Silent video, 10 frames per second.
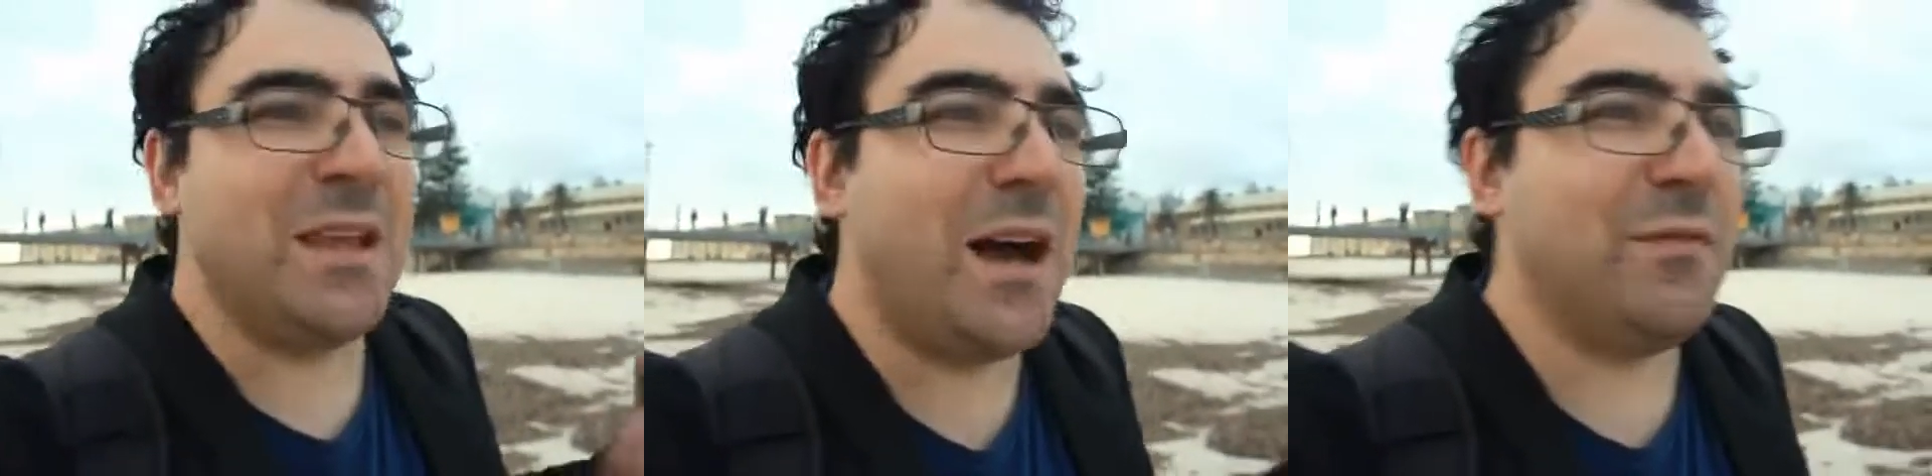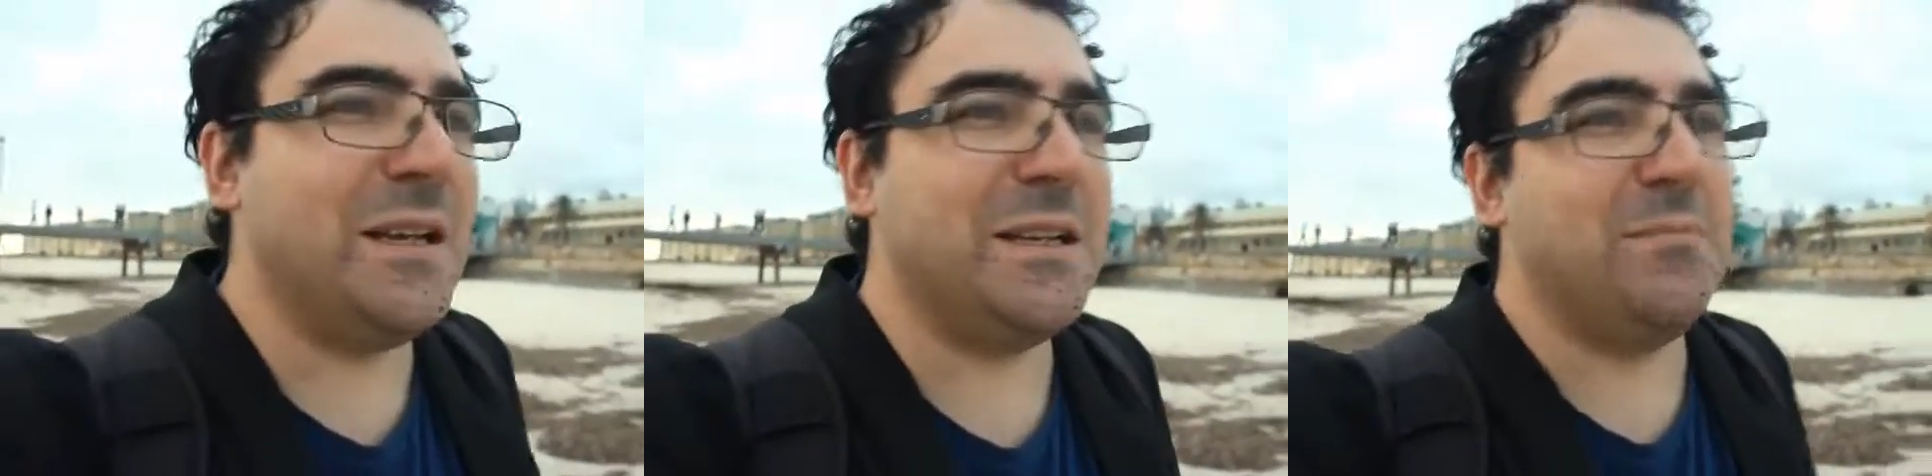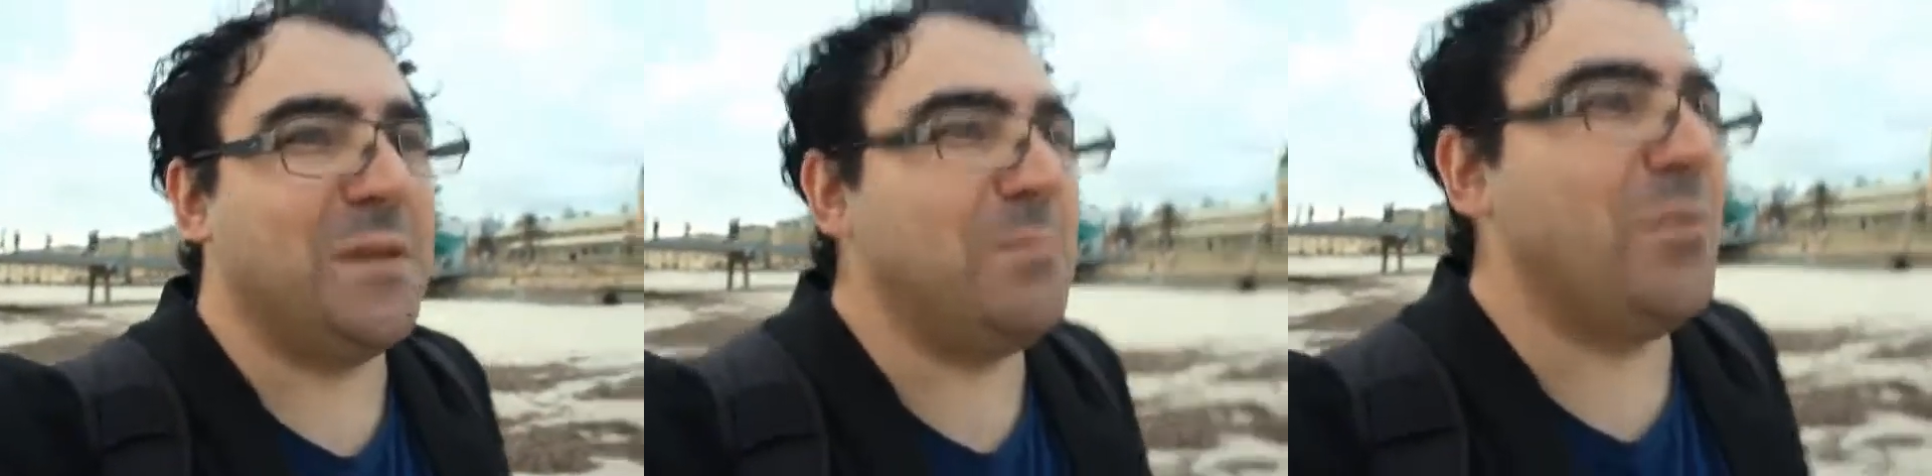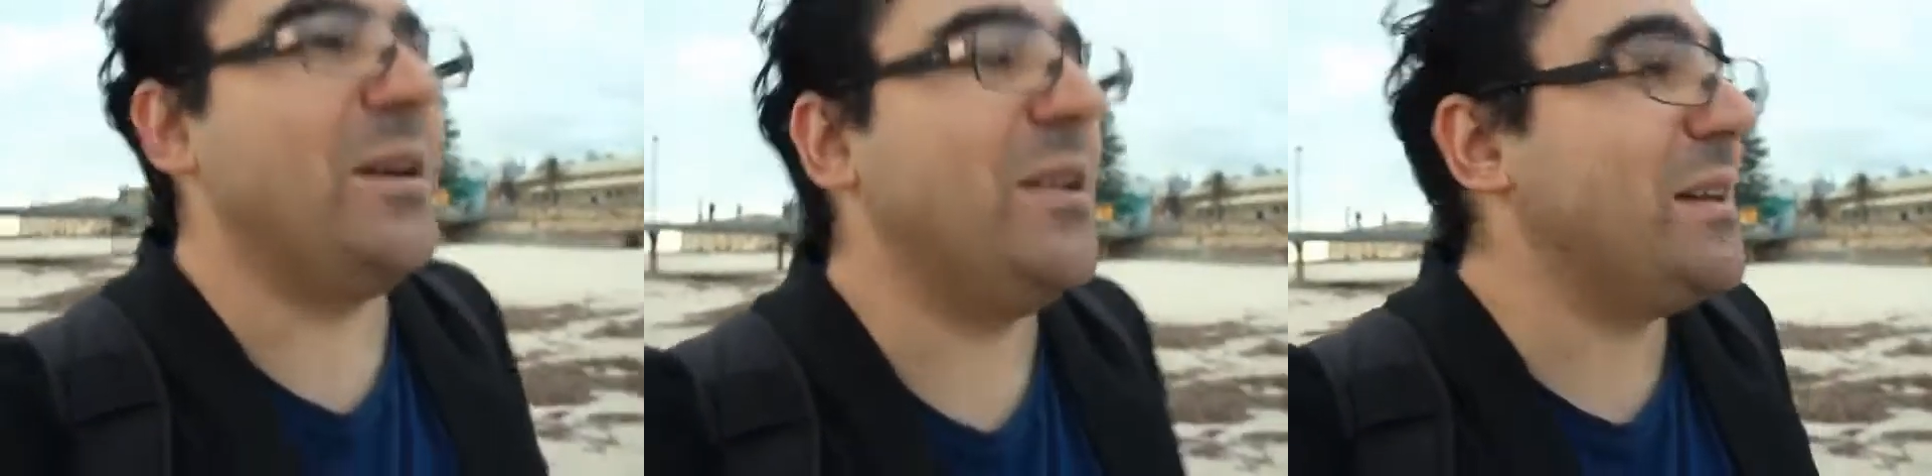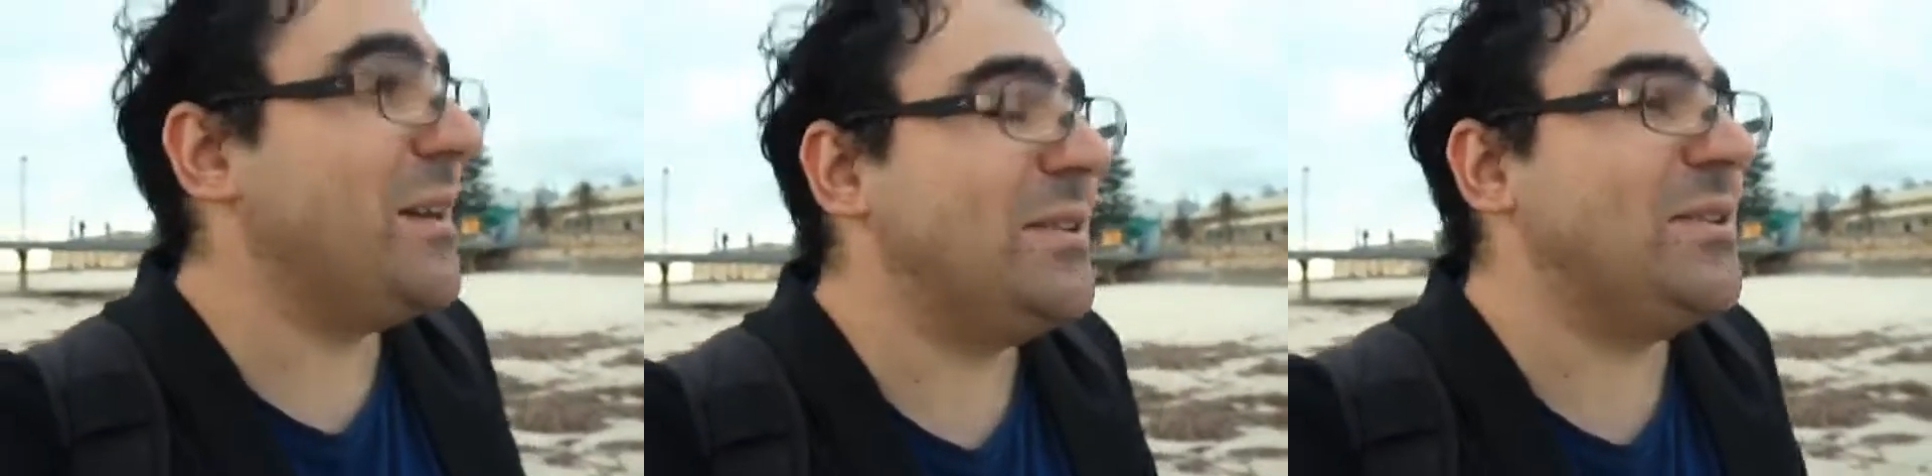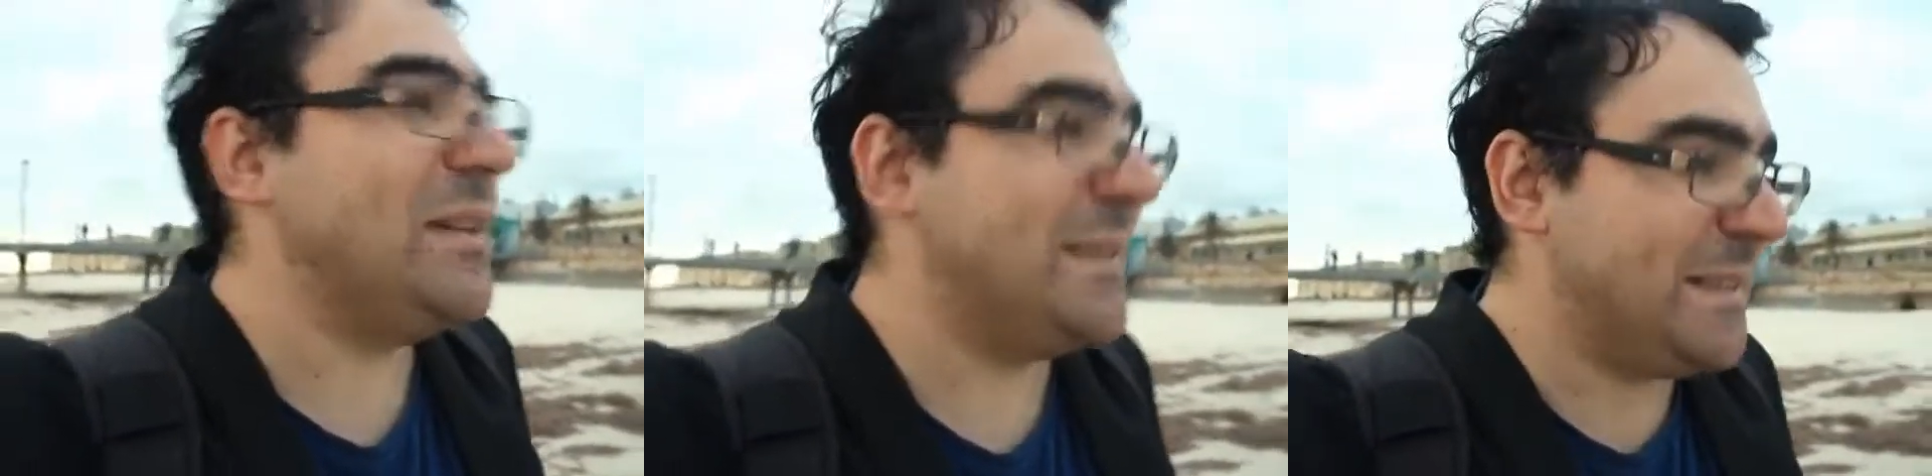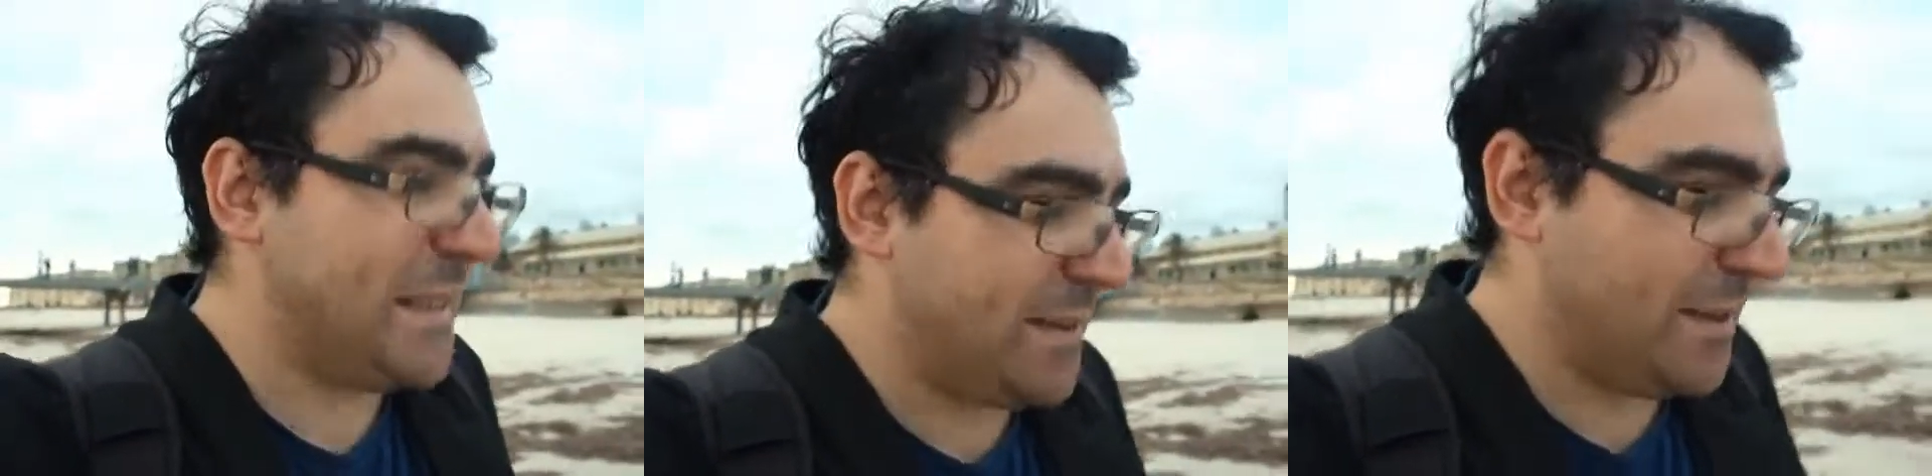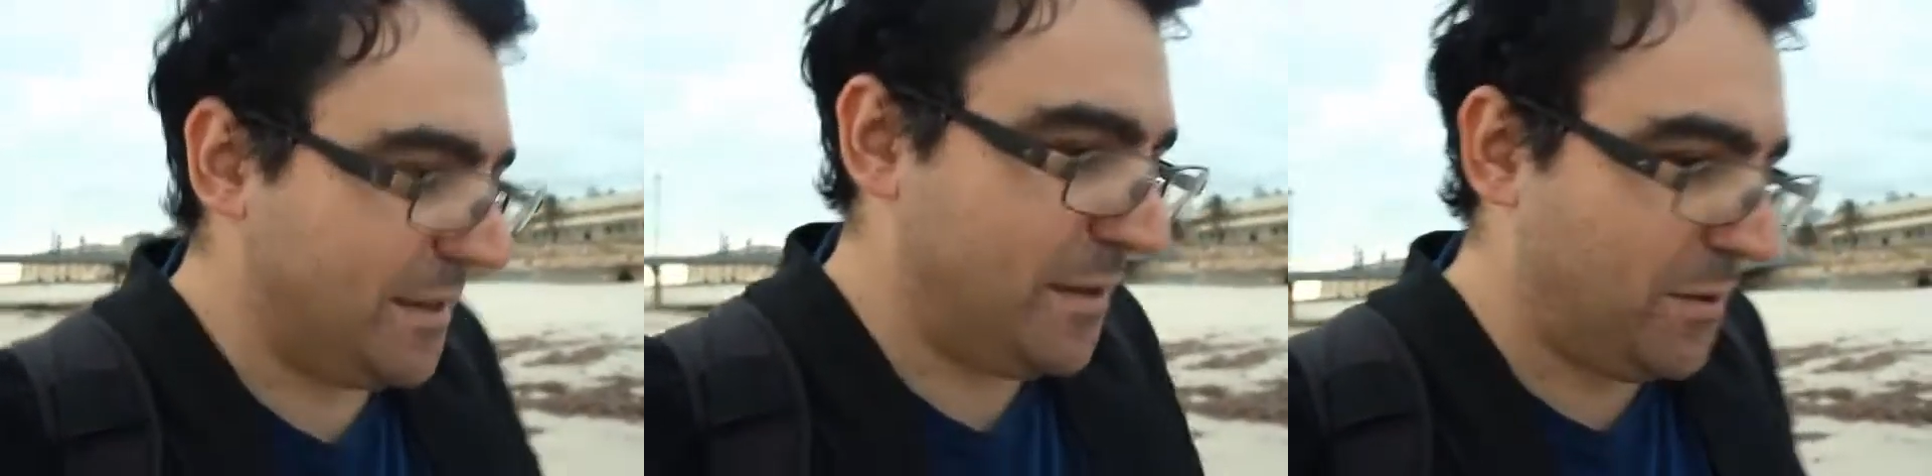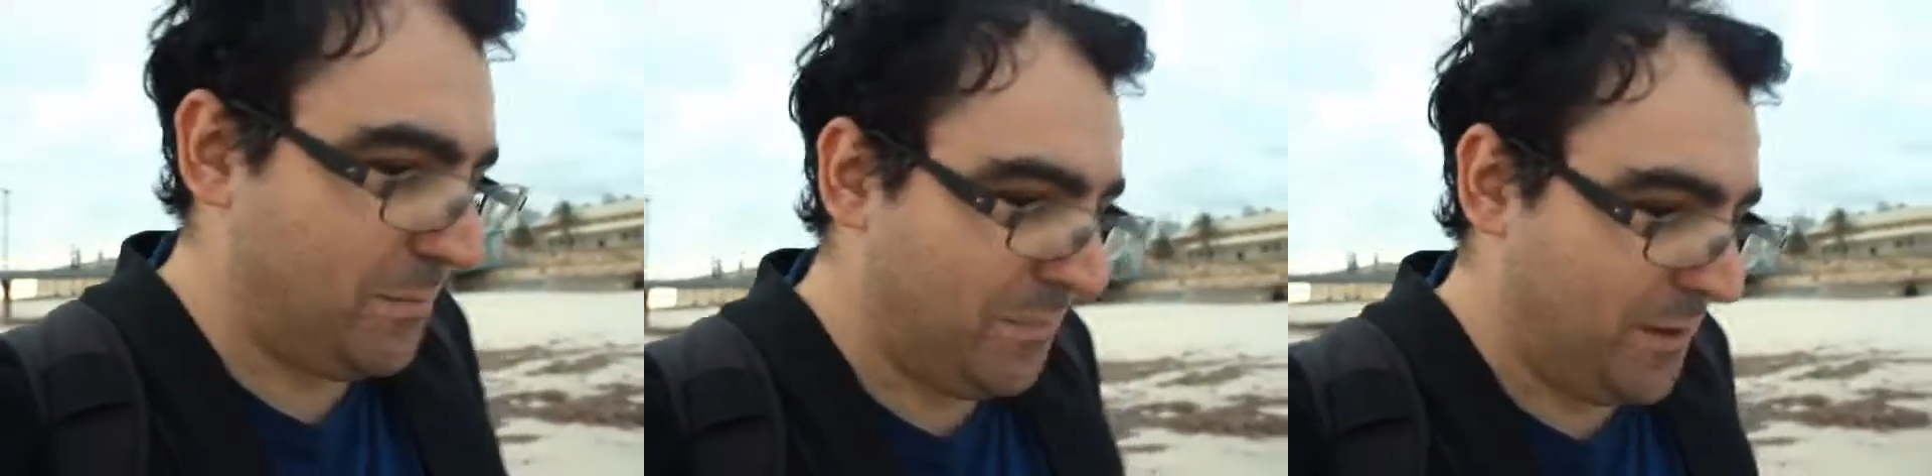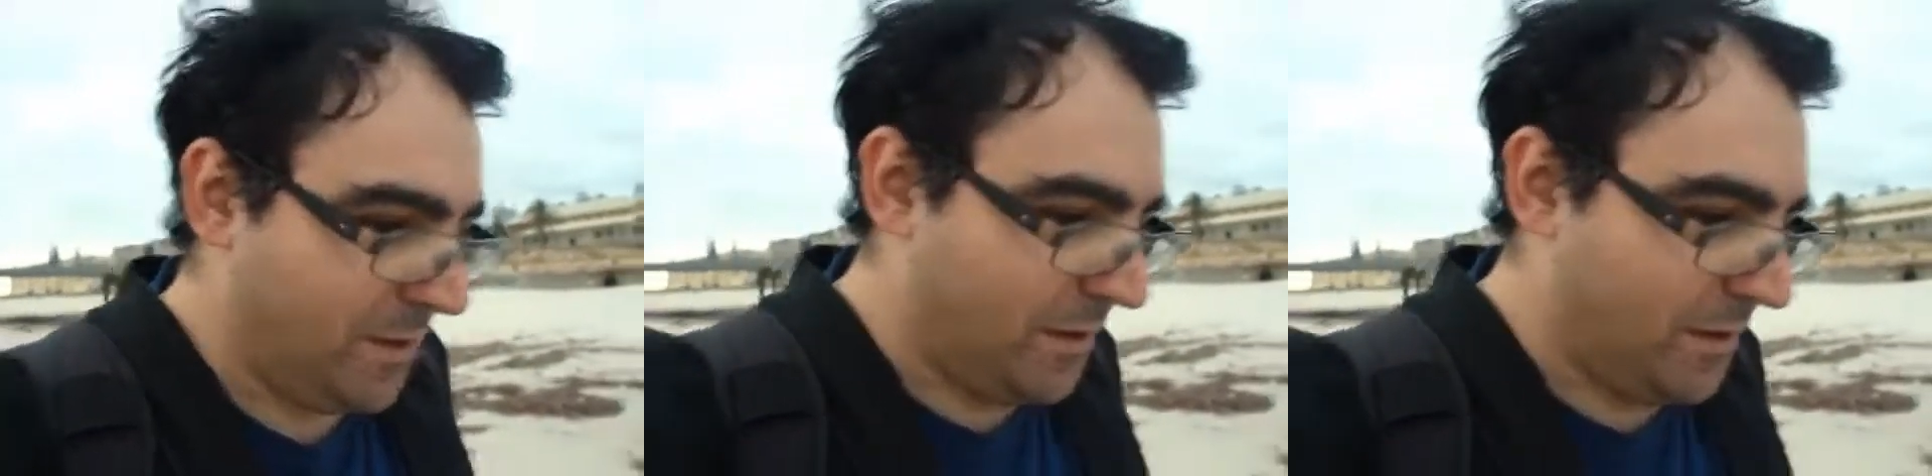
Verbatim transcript: half-naked people, and I, and, and I see the, um,